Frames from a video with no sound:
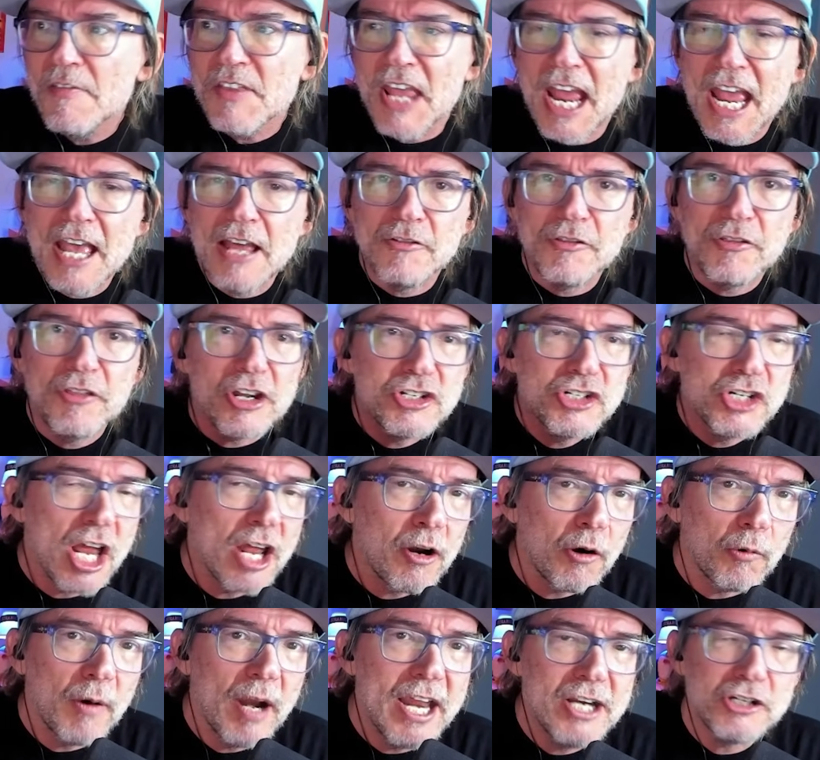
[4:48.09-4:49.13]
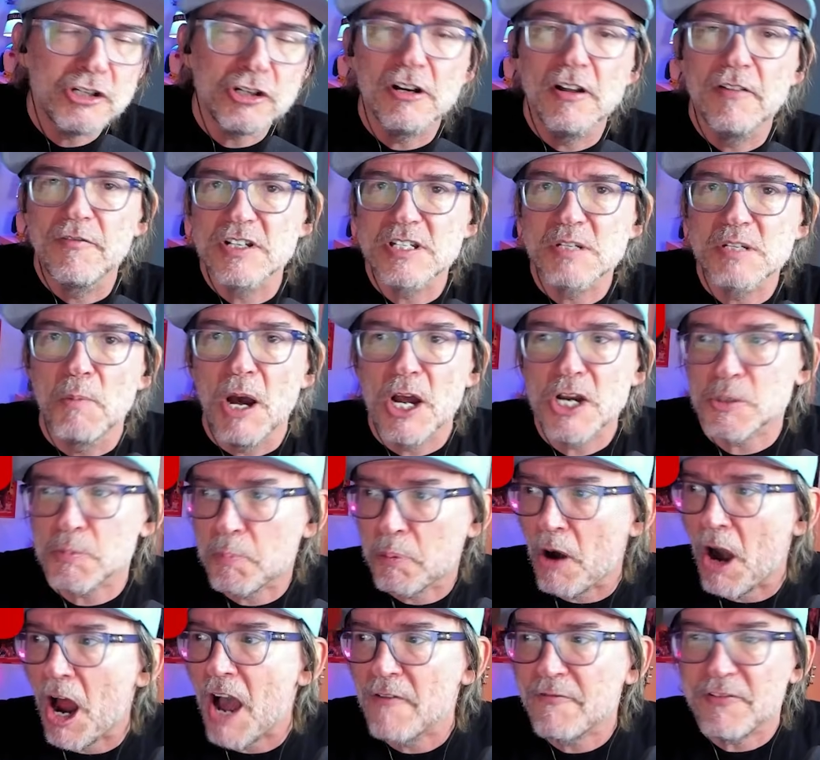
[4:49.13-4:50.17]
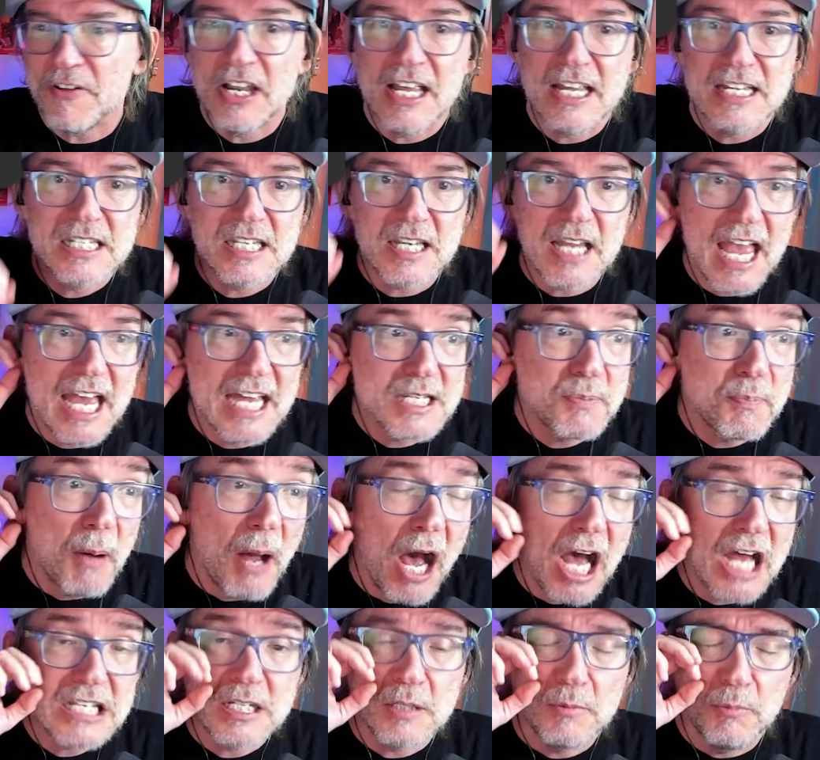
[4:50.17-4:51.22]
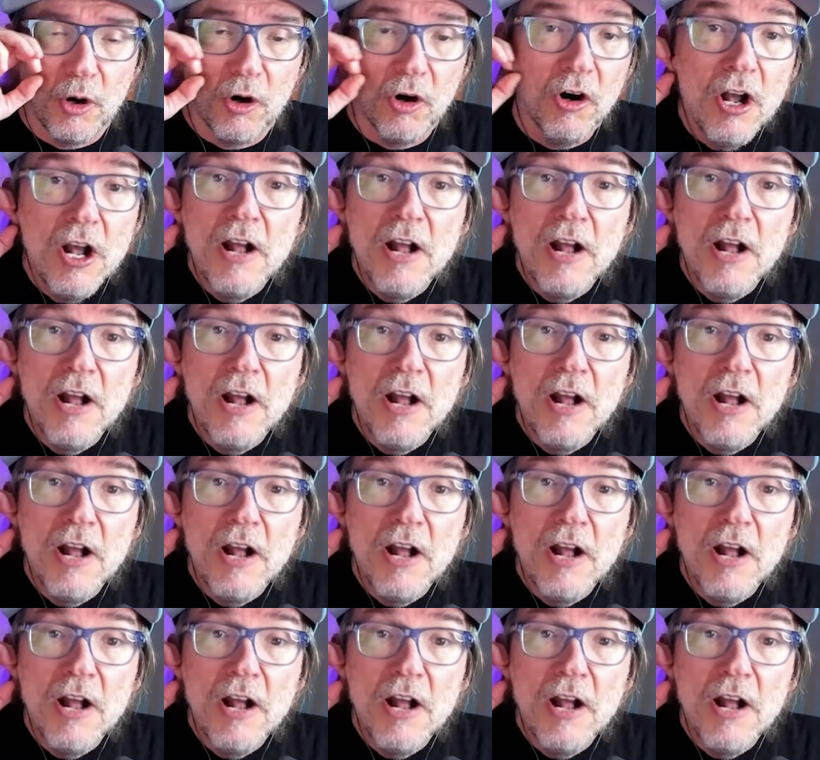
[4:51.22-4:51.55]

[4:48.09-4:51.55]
at the generation of as much profit as possible.